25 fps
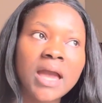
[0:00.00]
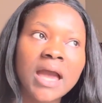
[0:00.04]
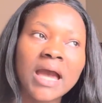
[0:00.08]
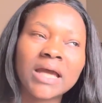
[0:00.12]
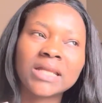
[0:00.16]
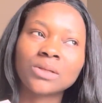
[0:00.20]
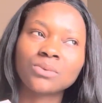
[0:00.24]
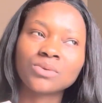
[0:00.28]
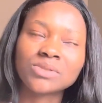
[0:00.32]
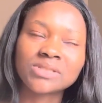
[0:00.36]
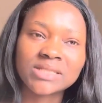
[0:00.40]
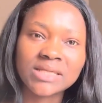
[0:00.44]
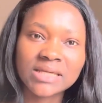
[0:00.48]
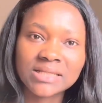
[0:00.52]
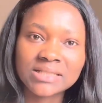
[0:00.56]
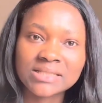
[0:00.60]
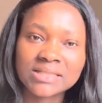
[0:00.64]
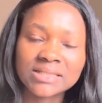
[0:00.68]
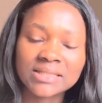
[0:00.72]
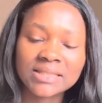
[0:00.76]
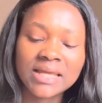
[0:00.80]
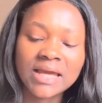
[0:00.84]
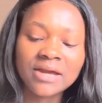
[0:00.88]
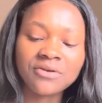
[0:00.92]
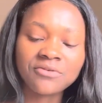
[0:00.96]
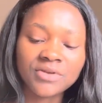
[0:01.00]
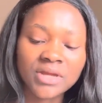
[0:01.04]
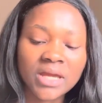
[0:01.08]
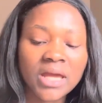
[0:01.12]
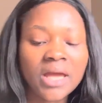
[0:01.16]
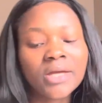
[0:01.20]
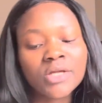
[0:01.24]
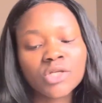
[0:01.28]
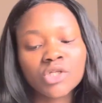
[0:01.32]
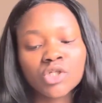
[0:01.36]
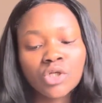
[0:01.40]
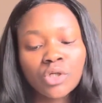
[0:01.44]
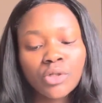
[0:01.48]
and I was getting that
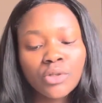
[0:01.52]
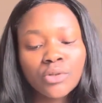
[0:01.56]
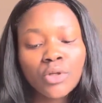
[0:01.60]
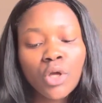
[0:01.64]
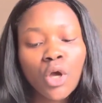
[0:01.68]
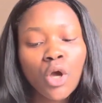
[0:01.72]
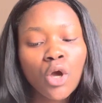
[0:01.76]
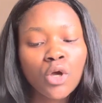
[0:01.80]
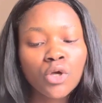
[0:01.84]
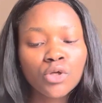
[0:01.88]
reaction.